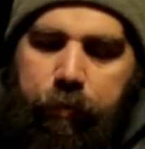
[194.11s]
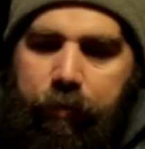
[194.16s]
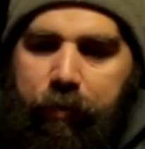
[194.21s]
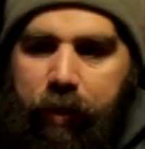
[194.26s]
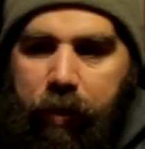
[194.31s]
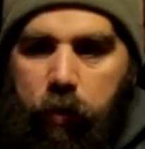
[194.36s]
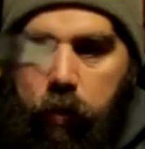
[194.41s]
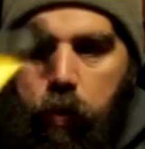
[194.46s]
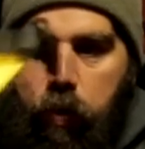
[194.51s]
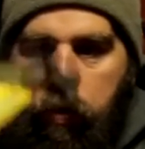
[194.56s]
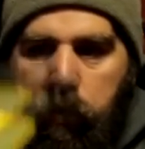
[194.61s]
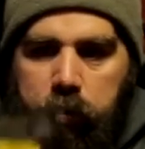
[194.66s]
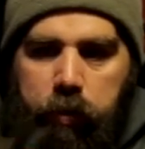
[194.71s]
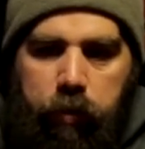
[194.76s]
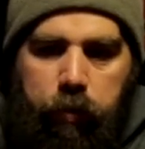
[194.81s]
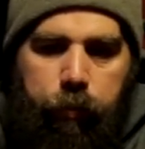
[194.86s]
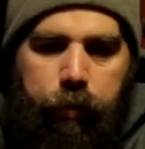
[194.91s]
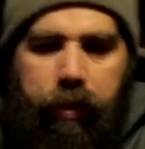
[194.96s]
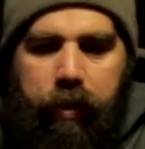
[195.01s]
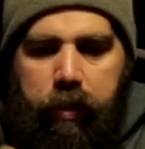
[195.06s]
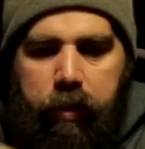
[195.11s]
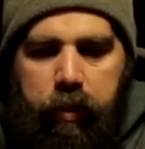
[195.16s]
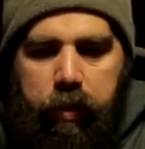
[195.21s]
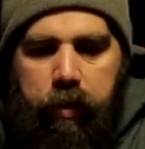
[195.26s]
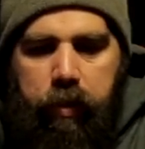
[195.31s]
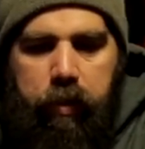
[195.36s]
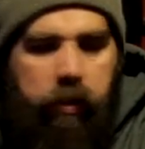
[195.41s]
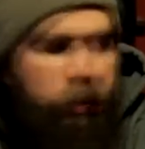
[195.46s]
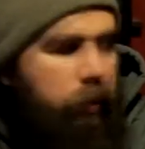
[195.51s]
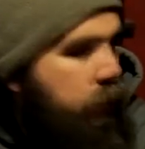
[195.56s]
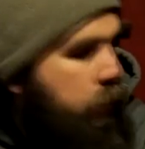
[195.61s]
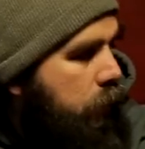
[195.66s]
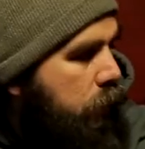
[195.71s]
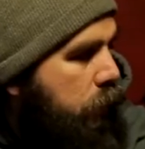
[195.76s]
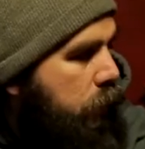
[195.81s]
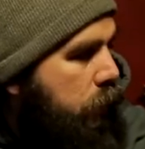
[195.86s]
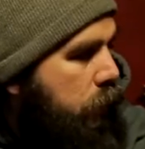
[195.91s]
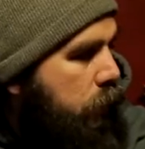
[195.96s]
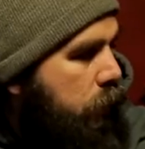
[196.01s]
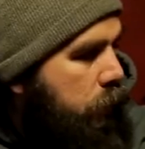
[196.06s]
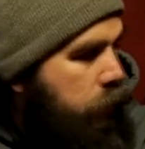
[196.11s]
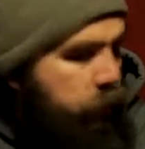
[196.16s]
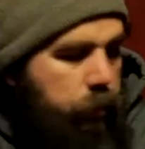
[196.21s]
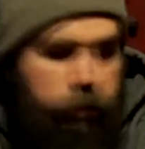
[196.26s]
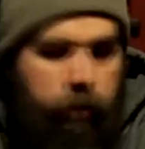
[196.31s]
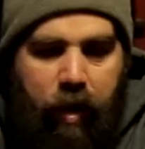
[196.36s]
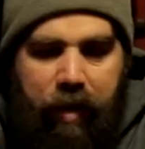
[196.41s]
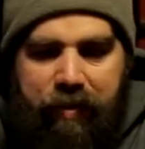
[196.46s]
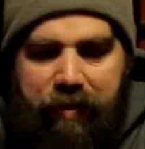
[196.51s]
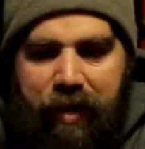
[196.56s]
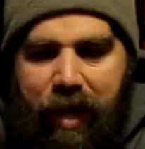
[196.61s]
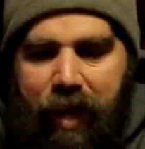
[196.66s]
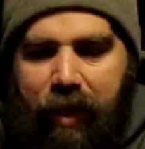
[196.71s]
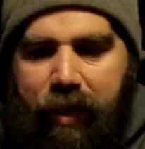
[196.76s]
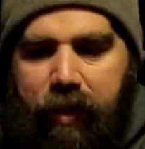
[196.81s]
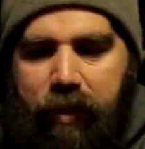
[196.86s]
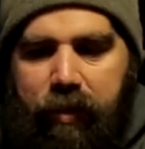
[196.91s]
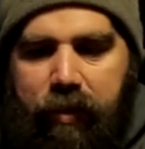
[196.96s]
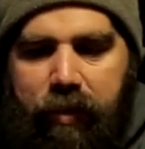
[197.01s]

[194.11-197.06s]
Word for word: And they'll all go in dry sack.